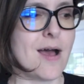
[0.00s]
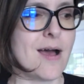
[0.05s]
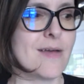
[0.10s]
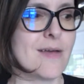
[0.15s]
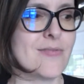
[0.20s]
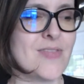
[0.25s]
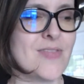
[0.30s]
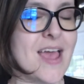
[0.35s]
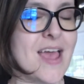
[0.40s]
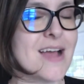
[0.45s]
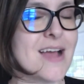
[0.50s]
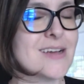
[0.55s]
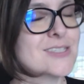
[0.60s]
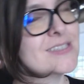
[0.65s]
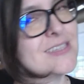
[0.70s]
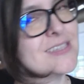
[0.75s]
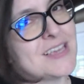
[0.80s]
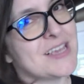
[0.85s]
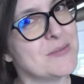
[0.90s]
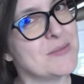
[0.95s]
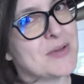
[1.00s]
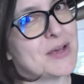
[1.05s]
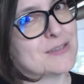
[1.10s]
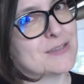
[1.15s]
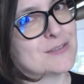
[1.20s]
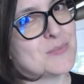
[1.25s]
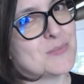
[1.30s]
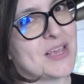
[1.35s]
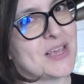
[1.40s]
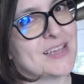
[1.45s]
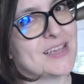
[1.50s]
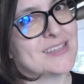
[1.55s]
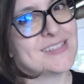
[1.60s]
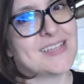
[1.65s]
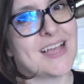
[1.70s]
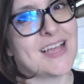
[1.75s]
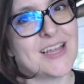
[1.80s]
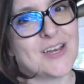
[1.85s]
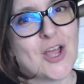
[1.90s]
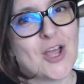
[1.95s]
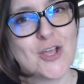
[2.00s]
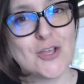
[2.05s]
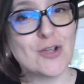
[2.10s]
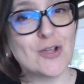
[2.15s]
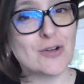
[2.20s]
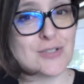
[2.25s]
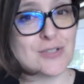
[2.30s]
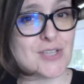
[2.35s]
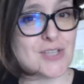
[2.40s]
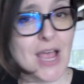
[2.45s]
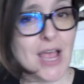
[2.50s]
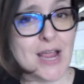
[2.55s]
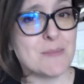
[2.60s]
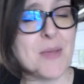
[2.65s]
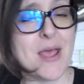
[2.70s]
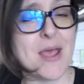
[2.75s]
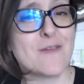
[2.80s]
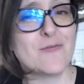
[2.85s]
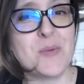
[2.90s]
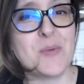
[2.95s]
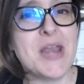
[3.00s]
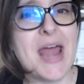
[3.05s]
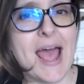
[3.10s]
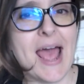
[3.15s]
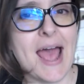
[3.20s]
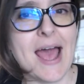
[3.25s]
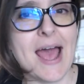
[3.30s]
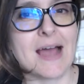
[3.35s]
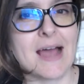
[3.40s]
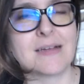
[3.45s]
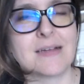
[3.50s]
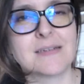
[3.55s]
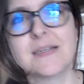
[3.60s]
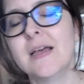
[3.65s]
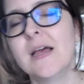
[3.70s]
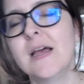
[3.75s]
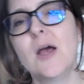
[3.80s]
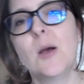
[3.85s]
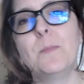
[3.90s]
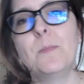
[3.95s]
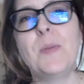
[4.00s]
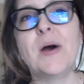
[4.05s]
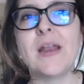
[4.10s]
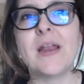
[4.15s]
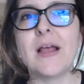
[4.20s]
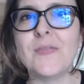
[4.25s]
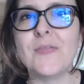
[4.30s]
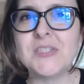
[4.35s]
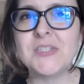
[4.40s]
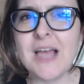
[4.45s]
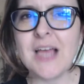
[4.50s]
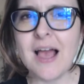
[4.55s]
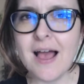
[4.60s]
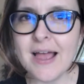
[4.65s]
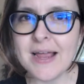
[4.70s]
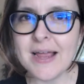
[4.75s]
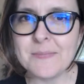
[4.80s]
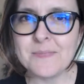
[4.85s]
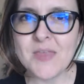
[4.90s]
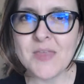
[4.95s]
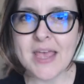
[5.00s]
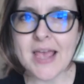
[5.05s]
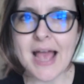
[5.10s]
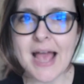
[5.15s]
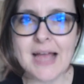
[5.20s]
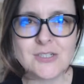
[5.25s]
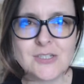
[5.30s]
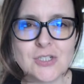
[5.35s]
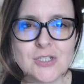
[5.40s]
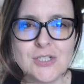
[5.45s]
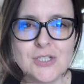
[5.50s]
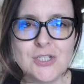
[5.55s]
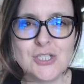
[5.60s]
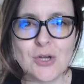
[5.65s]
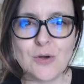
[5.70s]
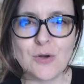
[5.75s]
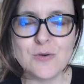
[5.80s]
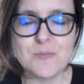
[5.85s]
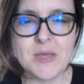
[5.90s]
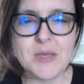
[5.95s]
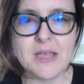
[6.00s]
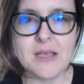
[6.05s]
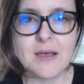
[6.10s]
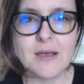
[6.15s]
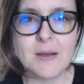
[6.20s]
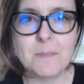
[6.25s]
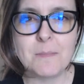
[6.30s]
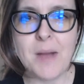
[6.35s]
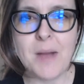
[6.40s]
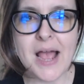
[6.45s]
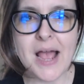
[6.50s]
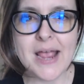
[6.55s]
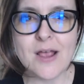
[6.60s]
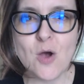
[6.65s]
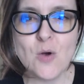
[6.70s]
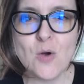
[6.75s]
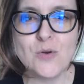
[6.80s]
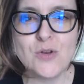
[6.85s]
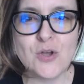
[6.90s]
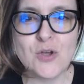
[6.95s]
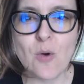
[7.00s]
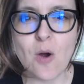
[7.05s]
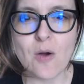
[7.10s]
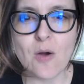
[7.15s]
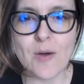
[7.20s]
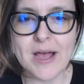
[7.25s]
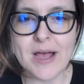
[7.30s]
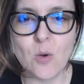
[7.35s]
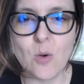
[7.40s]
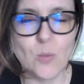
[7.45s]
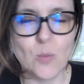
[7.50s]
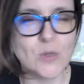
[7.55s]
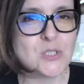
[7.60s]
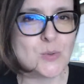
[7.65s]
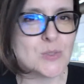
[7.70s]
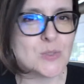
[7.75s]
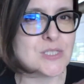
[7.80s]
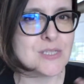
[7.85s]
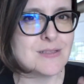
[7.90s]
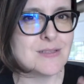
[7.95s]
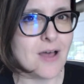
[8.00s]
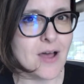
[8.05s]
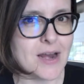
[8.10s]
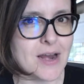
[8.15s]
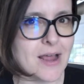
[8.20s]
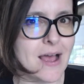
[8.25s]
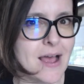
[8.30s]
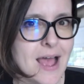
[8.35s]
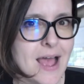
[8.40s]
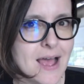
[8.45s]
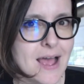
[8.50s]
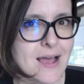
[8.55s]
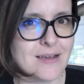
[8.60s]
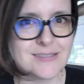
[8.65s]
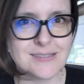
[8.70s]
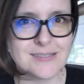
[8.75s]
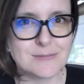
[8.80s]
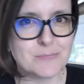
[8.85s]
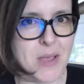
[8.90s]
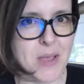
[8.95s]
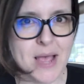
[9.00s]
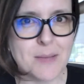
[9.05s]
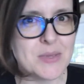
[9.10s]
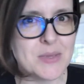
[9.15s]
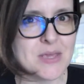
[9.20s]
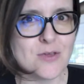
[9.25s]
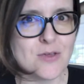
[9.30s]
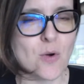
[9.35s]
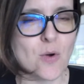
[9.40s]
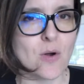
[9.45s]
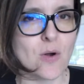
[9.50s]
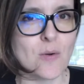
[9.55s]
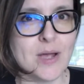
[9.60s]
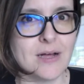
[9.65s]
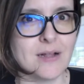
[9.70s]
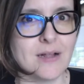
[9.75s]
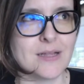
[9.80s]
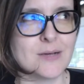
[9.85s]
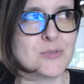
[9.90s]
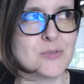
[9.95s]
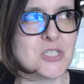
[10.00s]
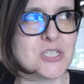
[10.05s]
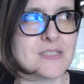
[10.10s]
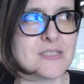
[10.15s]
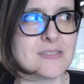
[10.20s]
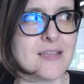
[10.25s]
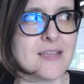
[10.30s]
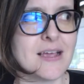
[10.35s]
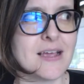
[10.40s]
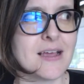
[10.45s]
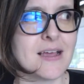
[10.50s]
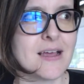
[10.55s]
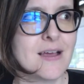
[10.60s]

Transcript: they actually emailed me and said, your site may have been hacked. But at the time, they actually showed me my own URL, which was not a spammy URL. It was just like,